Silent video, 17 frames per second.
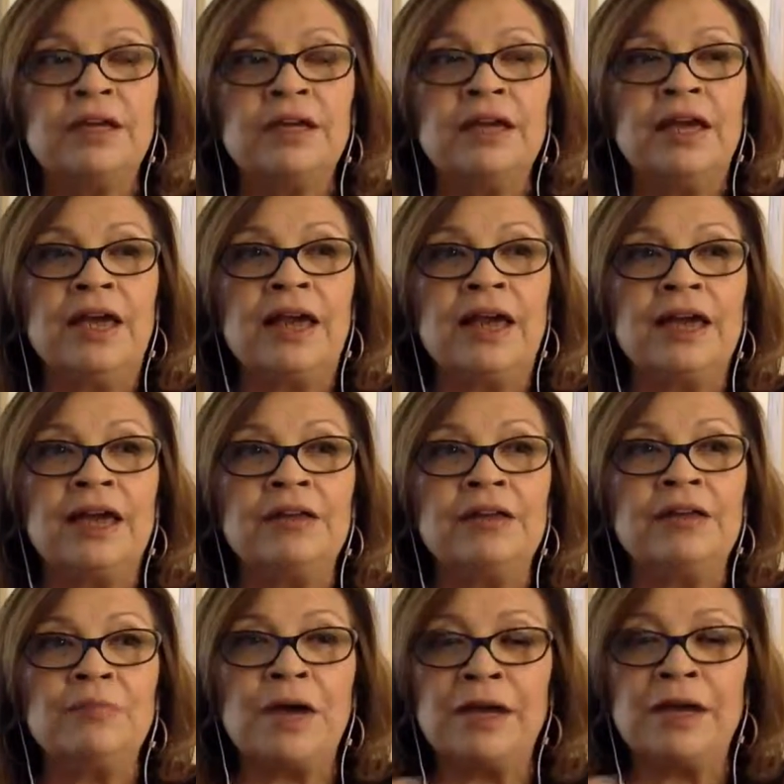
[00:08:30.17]
And
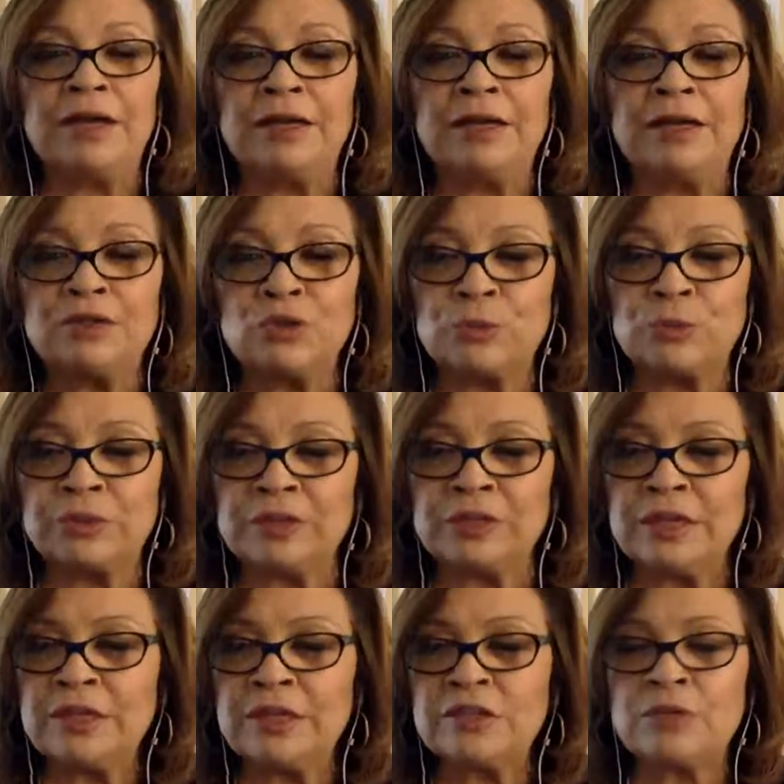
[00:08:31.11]
my
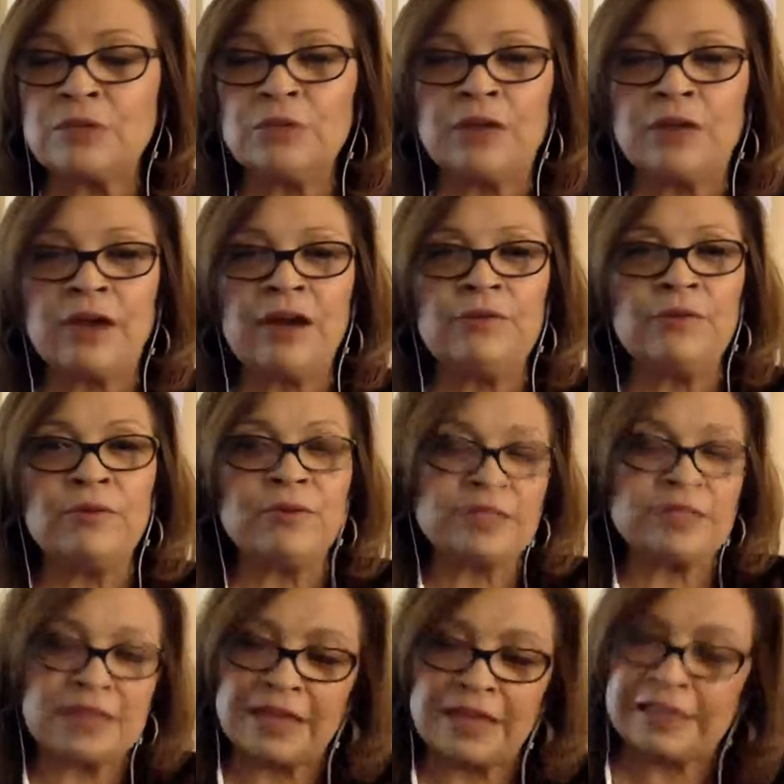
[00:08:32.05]
superintendents that would hire me would
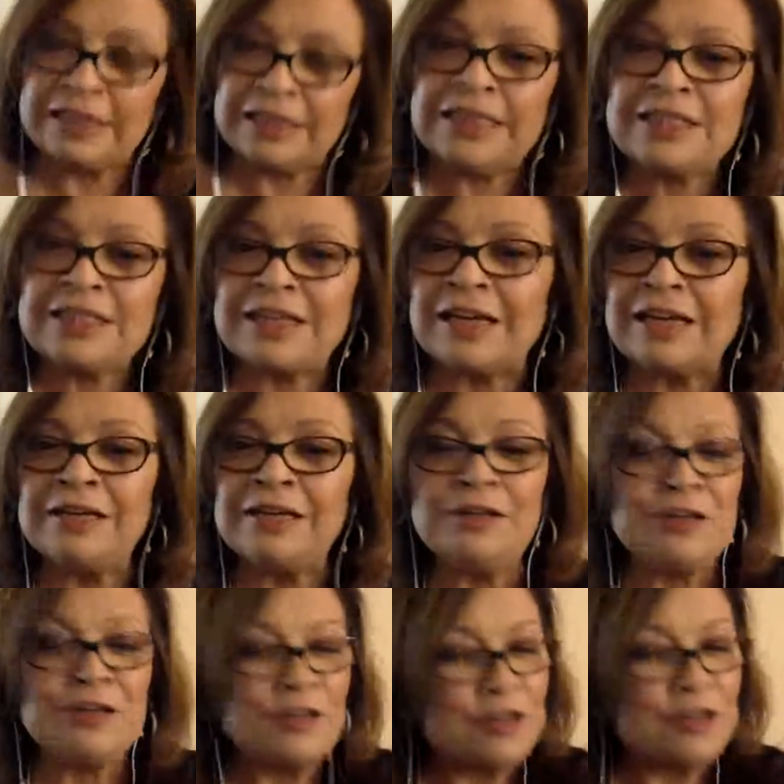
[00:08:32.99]
say, Lisa,
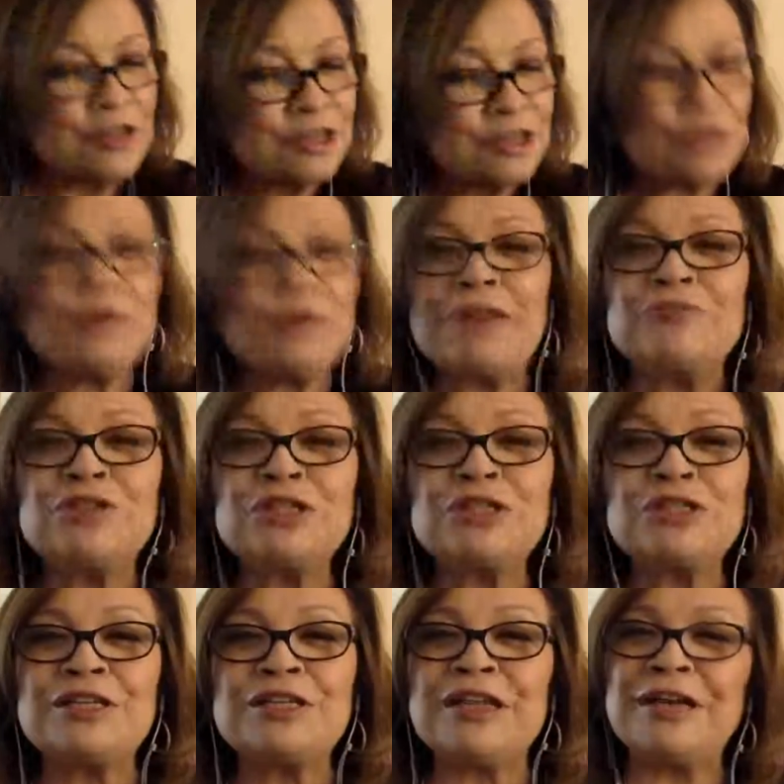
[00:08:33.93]
you have
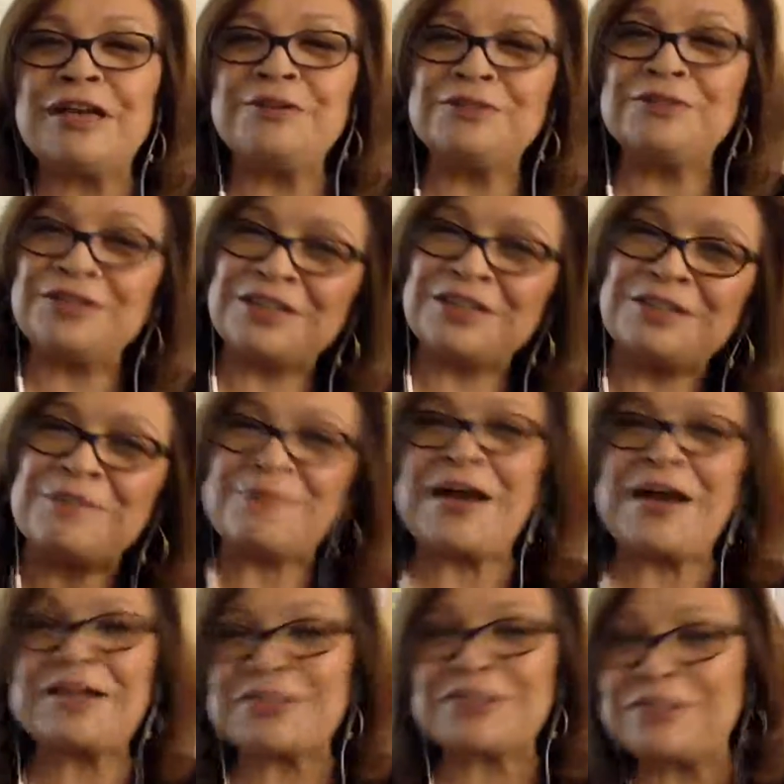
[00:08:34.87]
just the energy and the
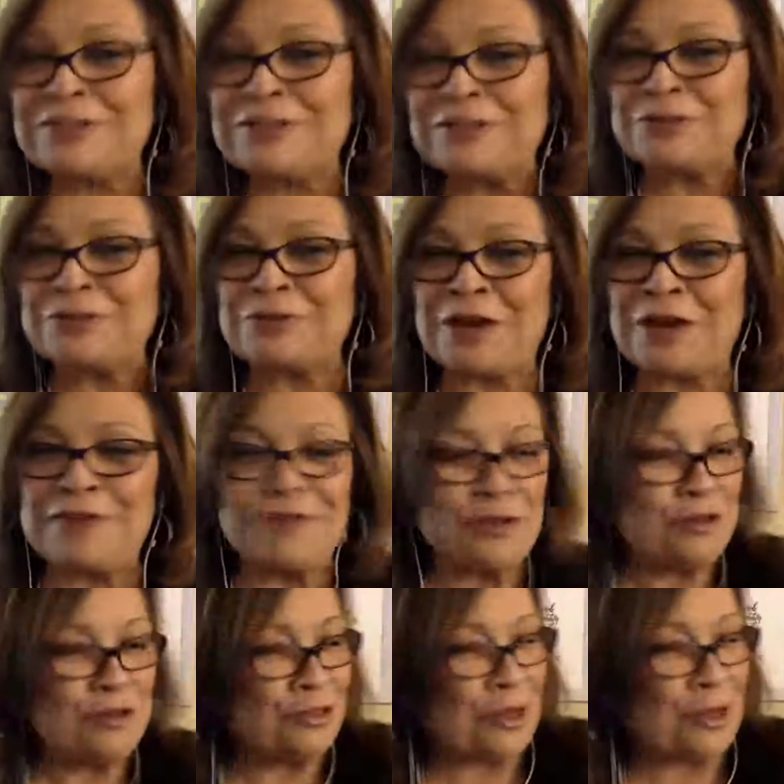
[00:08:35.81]
passion and the drive
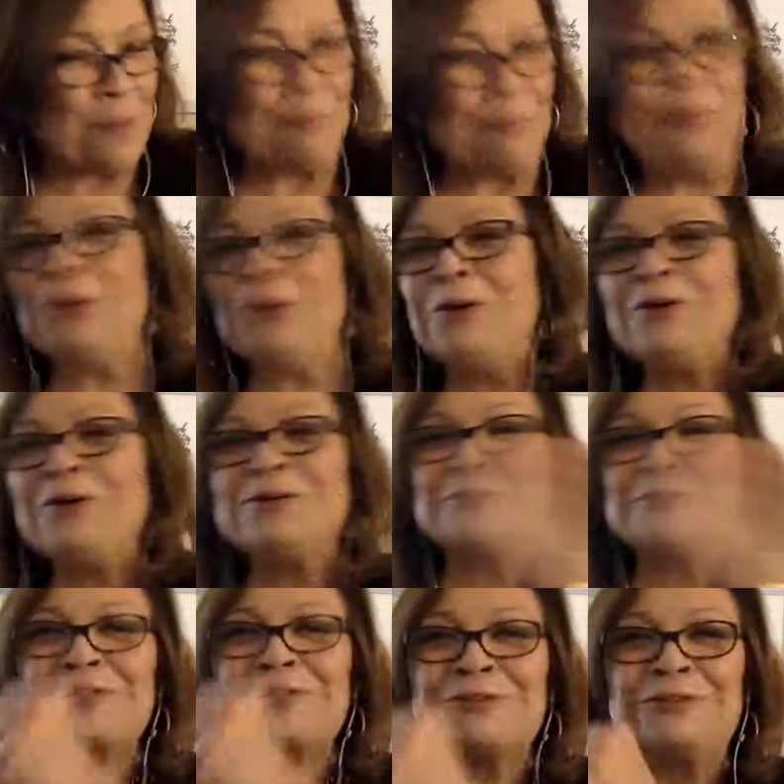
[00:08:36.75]
to pull your
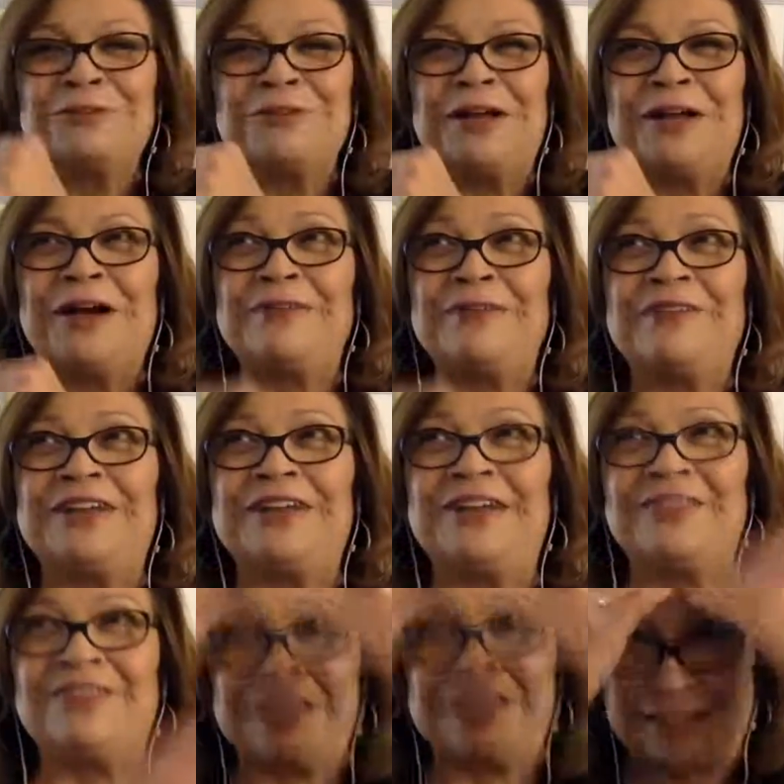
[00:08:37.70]
school up. And I'd
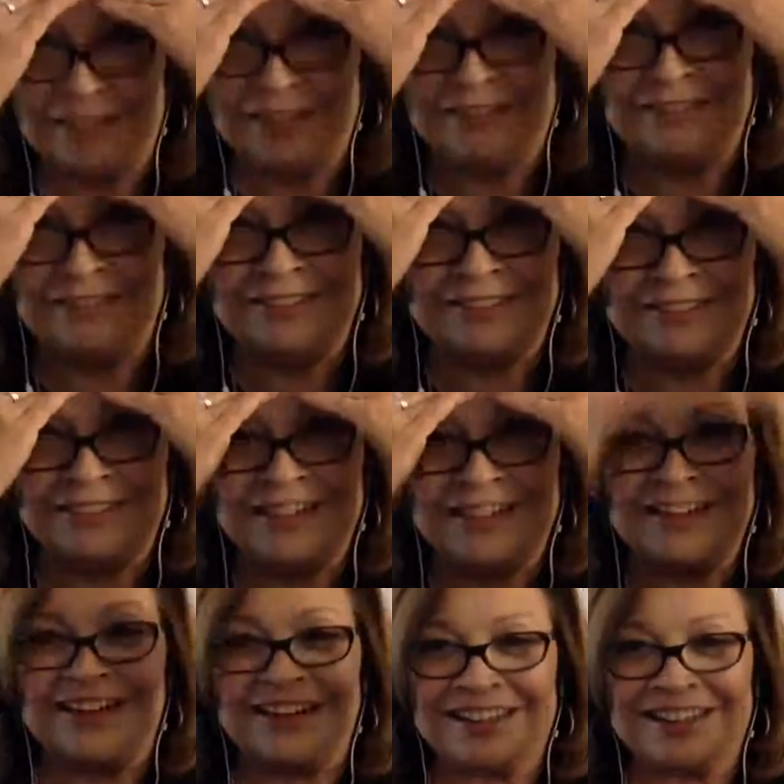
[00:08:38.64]
be thinking, oh my
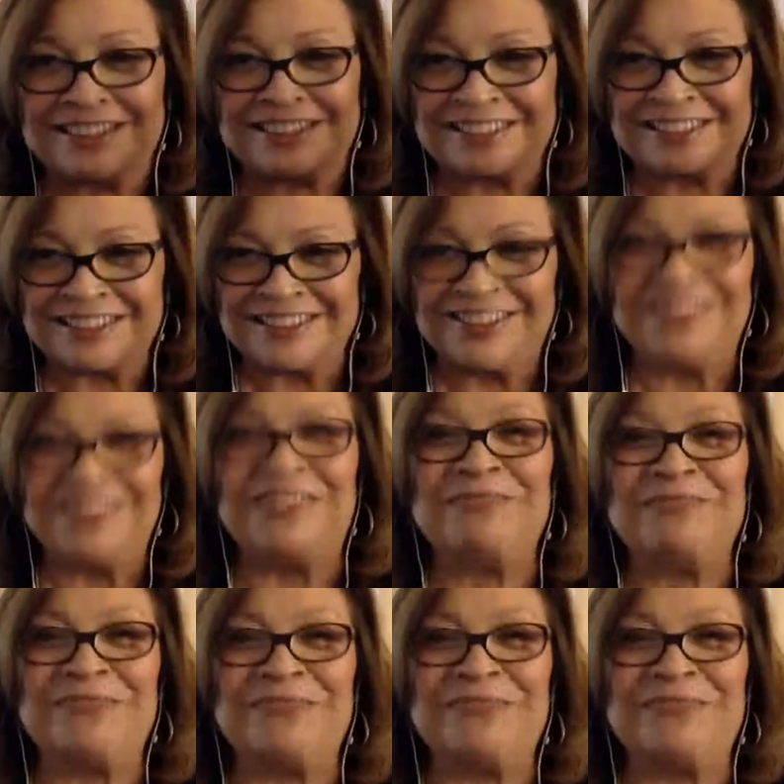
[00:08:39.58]
gosh, you know, I'm a brand